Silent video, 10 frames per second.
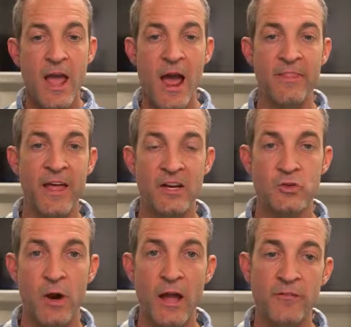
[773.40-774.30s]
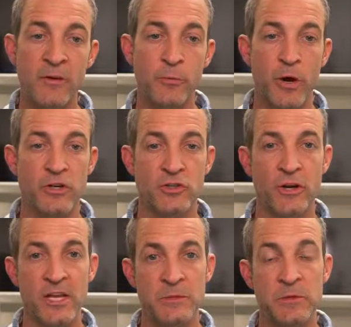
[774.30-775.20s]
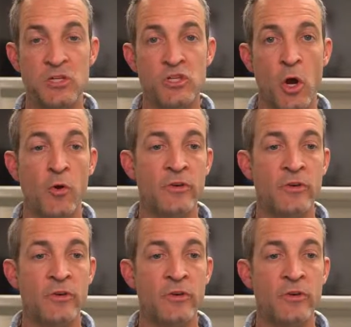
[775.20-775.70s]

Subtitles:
And that driving pressure has been shown